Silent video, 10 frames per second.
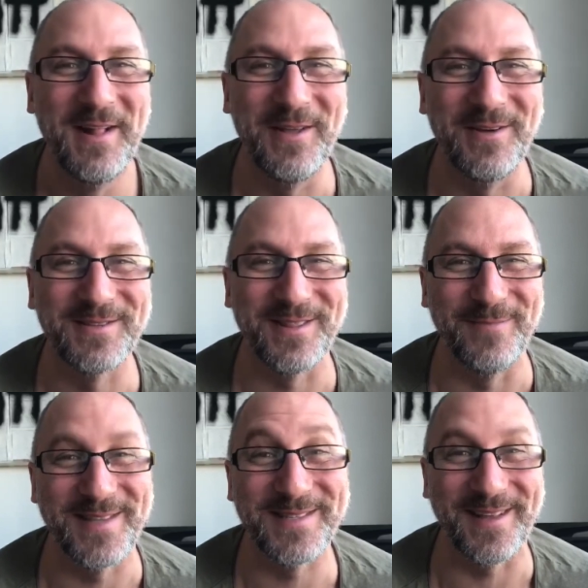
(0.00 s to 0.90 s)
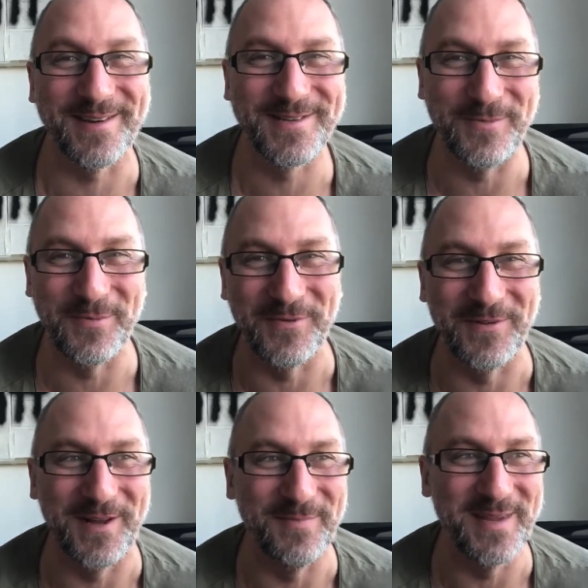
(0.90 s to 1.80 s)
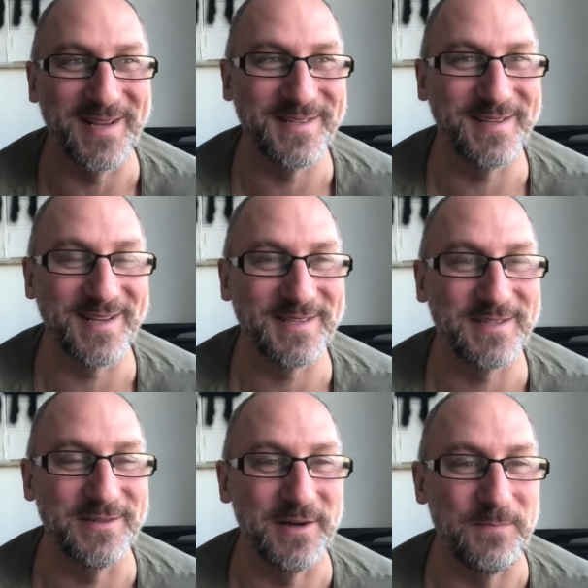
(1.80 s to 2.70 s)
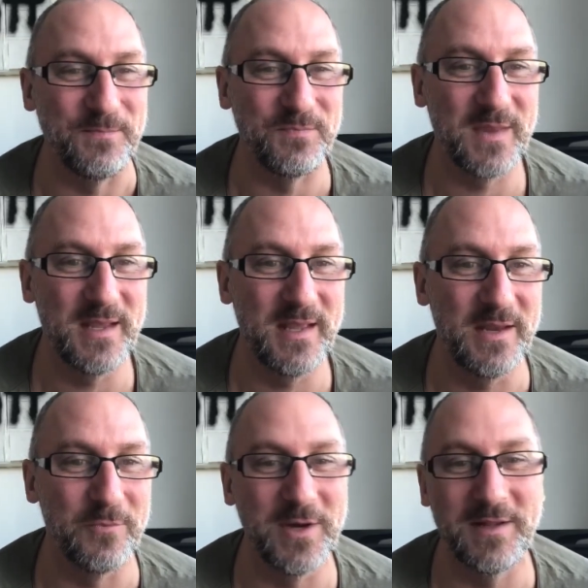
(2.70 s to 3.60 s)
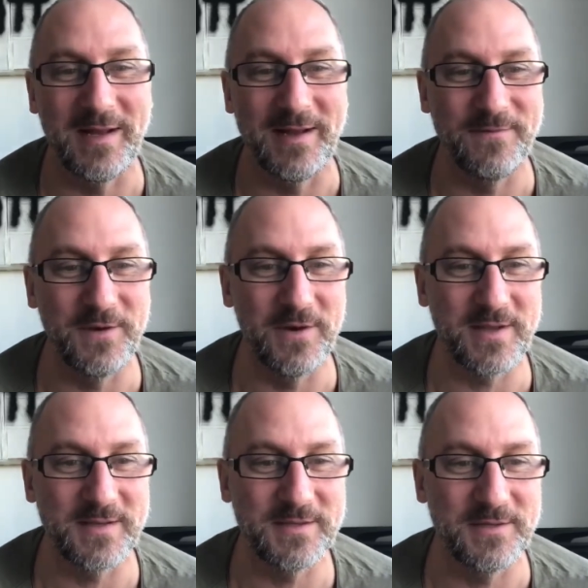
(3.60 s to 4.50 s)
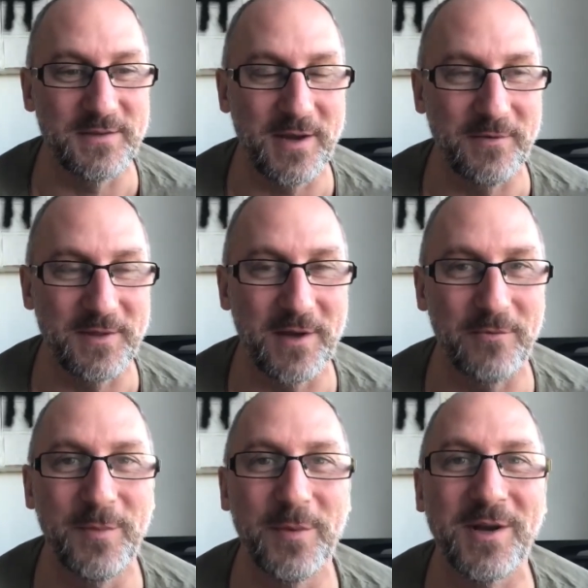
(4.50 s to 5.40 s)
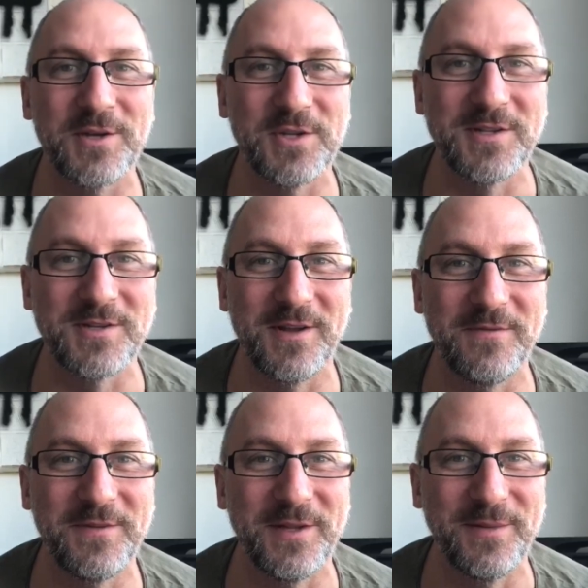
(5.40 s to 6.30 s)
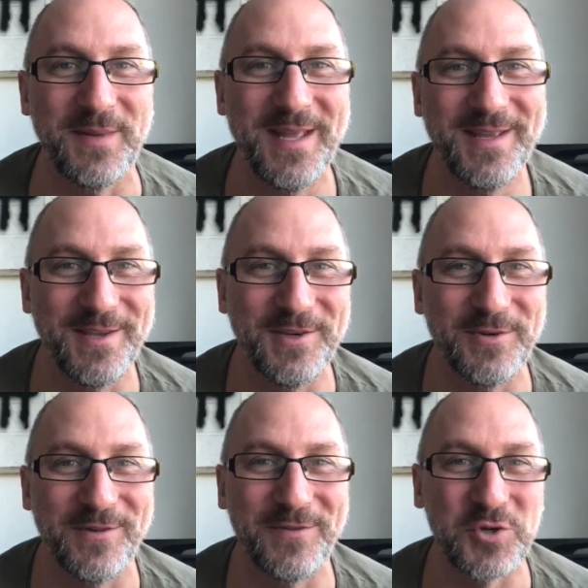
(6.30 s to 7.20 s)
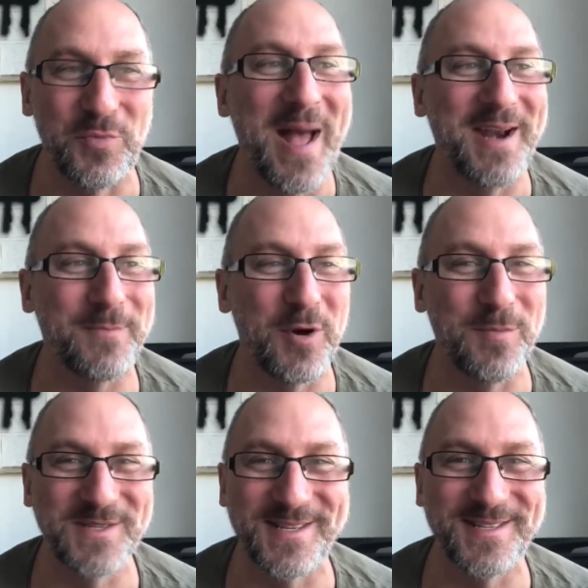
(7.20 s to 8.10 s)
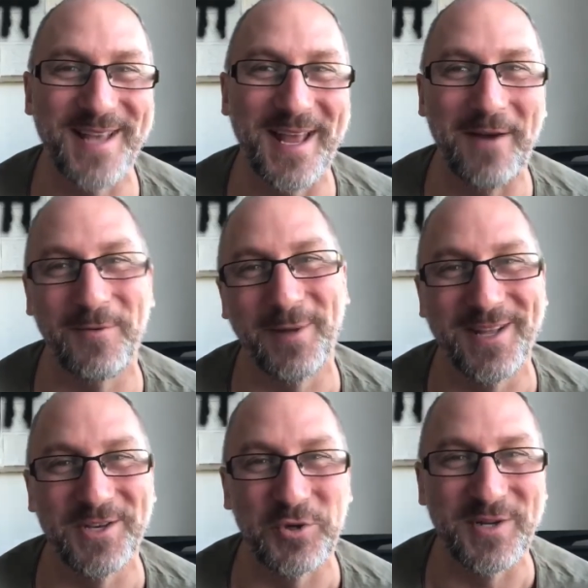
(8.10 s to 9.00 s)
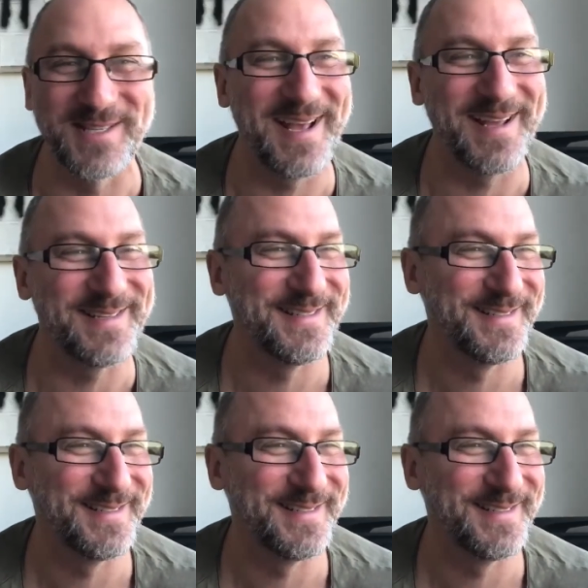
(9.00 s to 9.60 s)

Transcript: those are the bits that are super fun because you get to, in real life, you don't get to do that without repercussions. On film, you do it for dramatic purposes, and everybody enjoys that.